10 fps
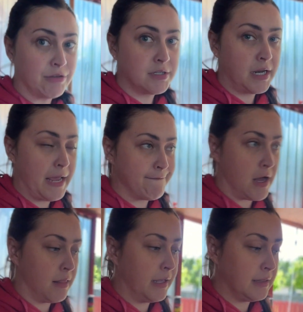today I've
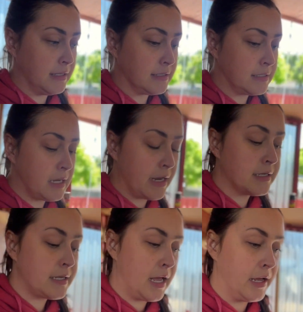got like these
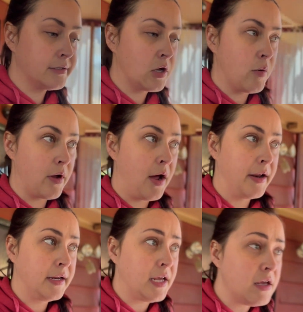sinus headaches going on,
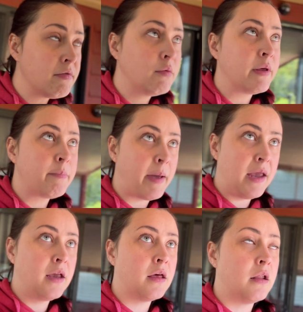and even with
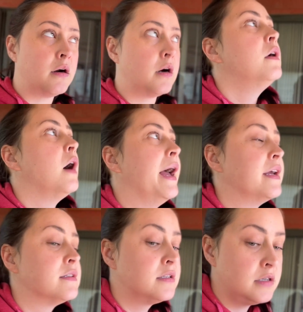painkiller, I
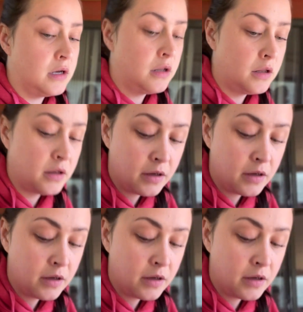can still